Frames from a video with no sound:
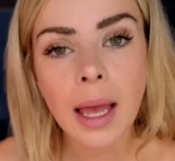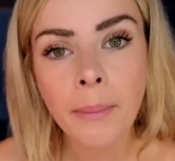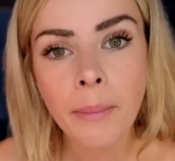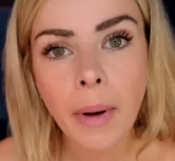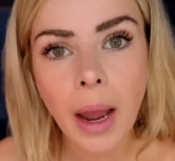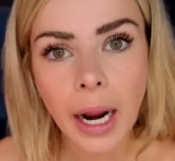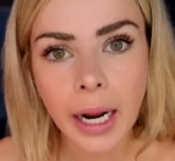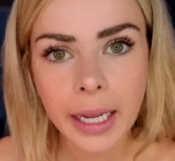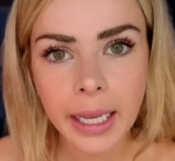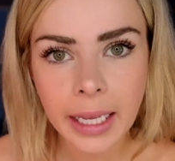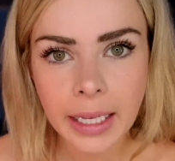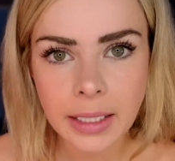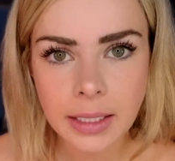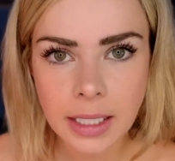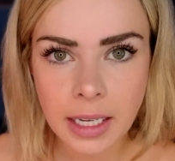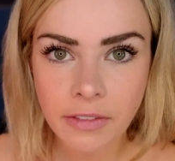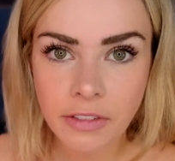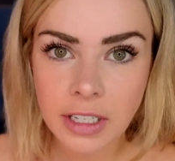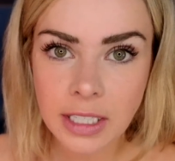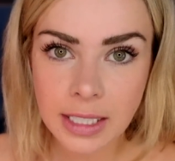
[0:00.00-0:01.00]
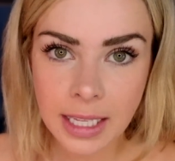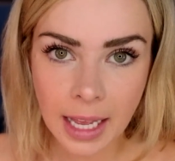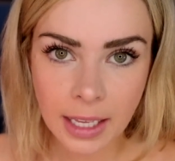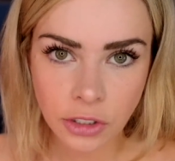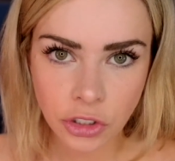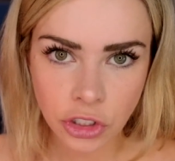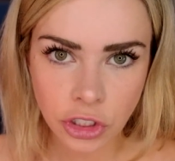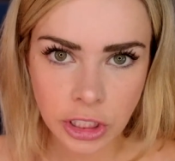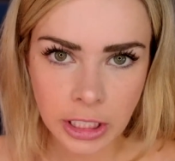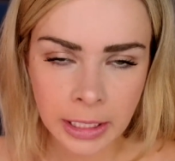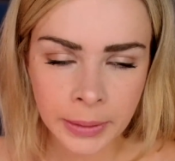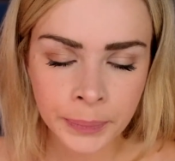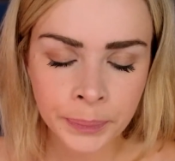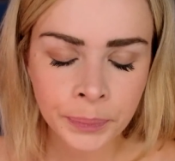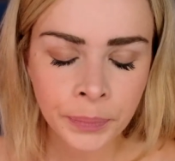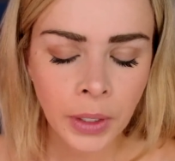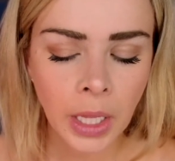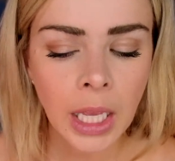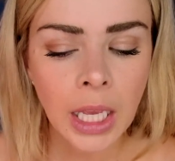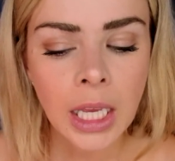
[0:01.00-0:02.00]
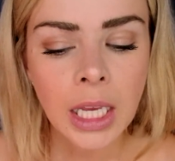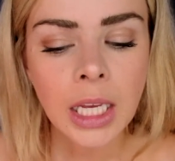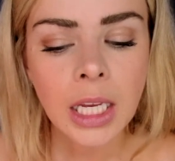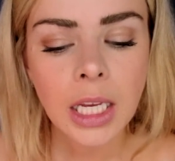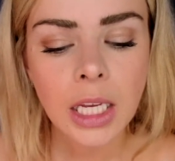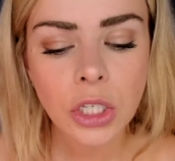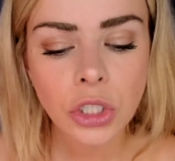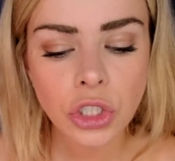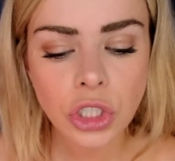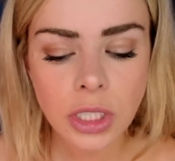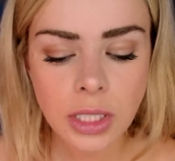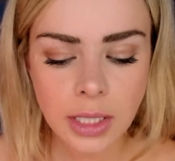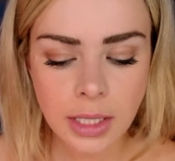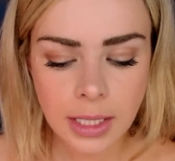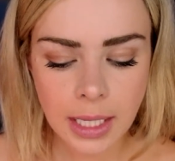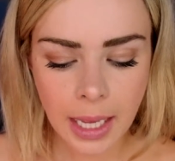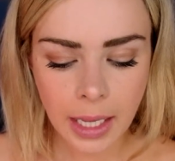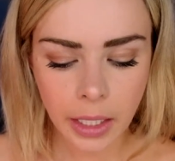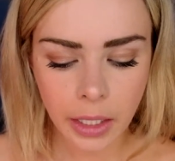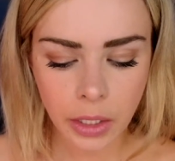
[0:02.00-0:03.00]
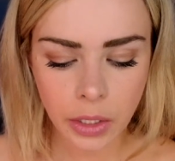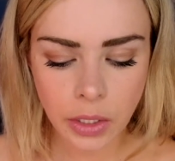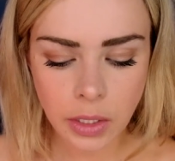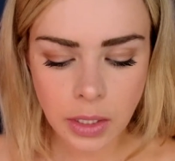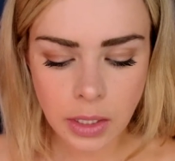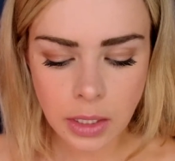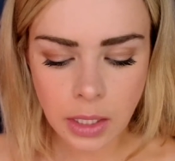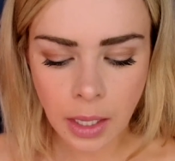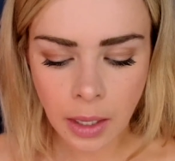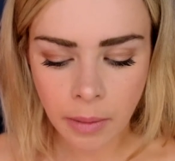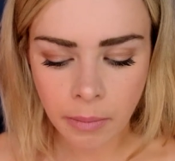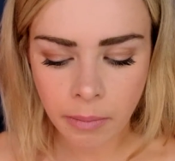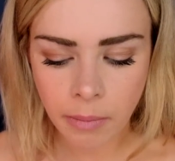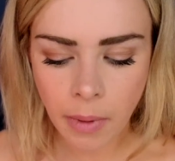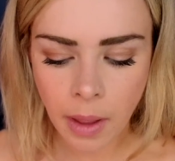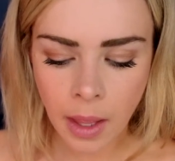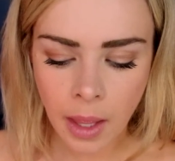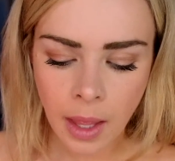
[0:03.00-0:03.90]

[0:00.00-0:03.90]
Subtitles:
a market every Saturday, and she sells some